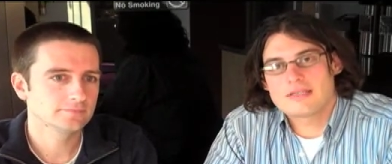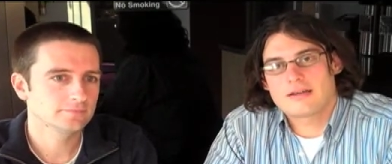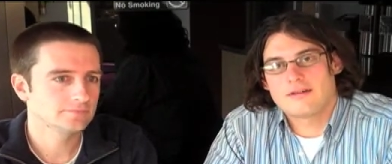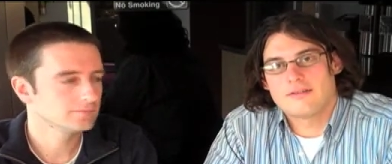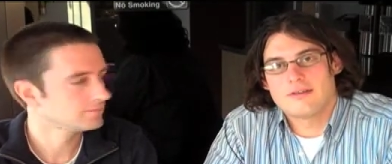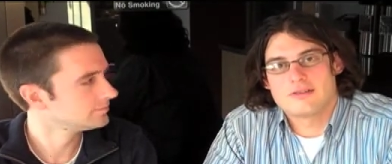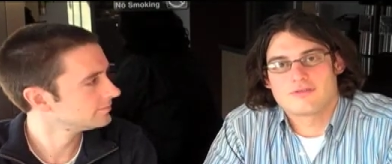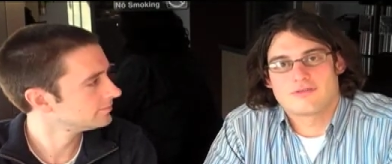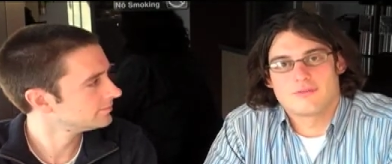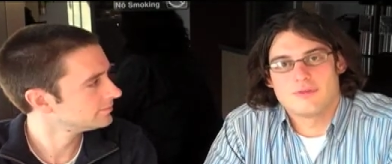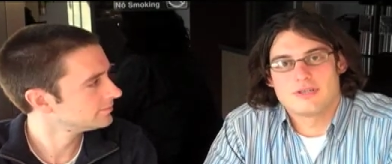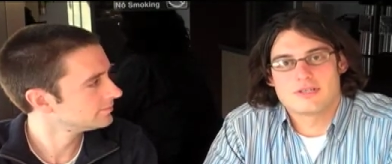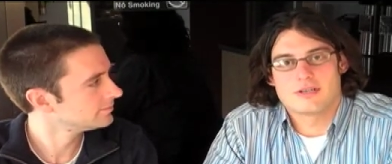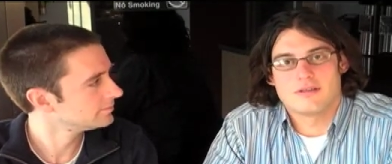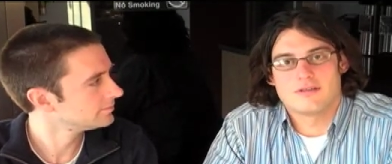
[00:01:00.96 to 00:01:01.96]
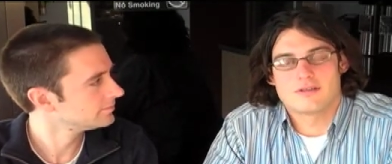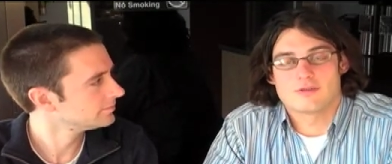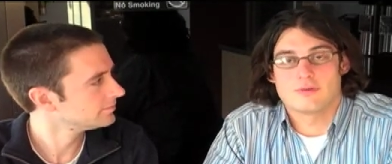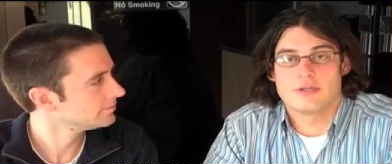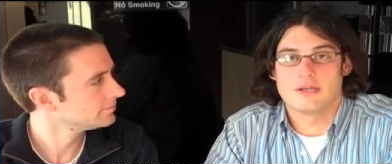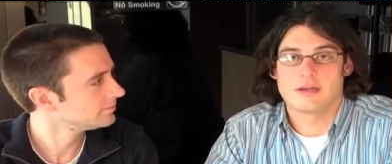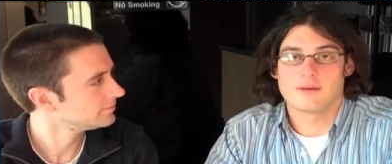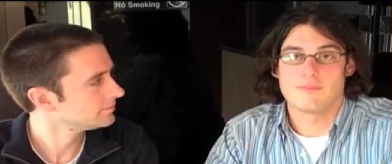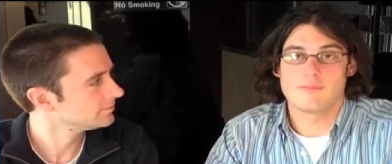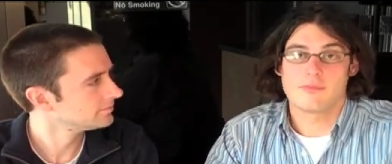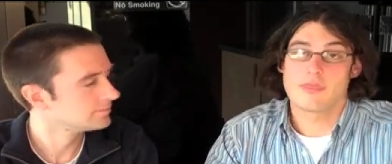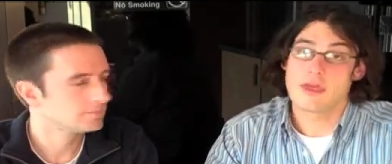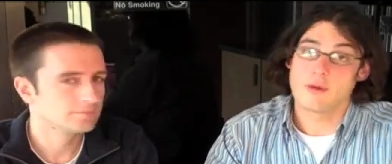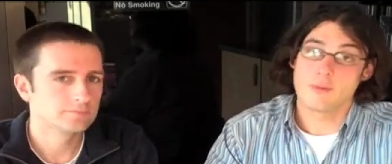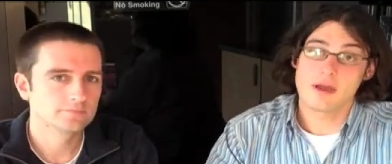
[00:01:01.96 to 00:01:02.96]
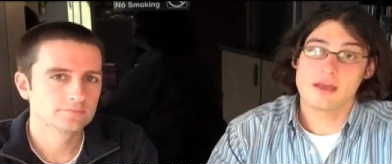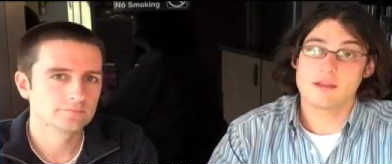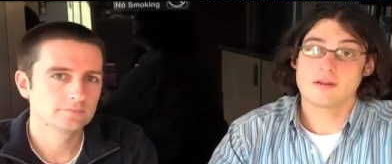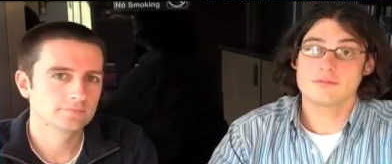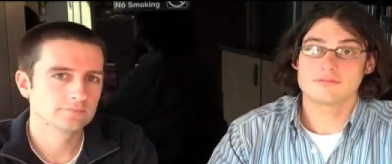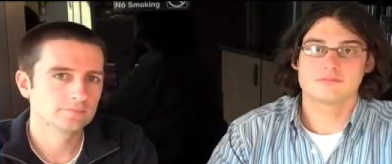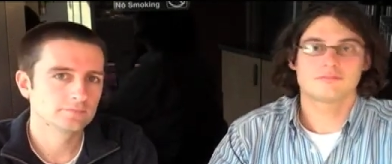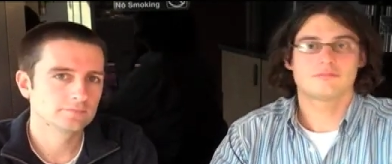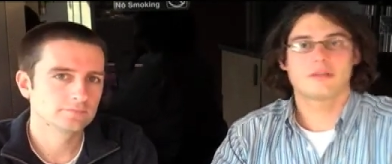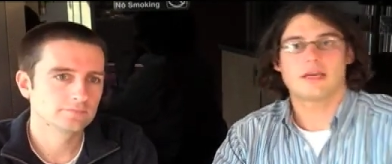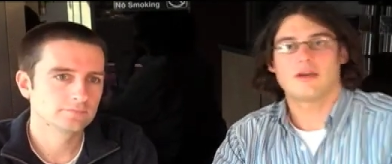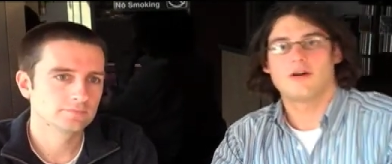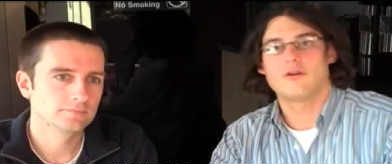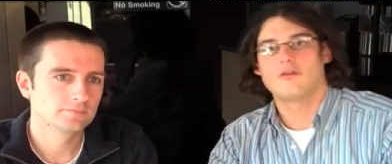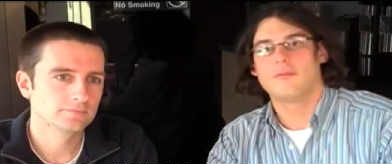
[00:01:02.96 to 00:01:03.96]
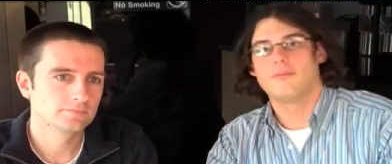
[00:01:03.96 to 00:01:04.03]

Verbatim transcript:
Speaker 1: down to this for Michigan this week. They win, they go to a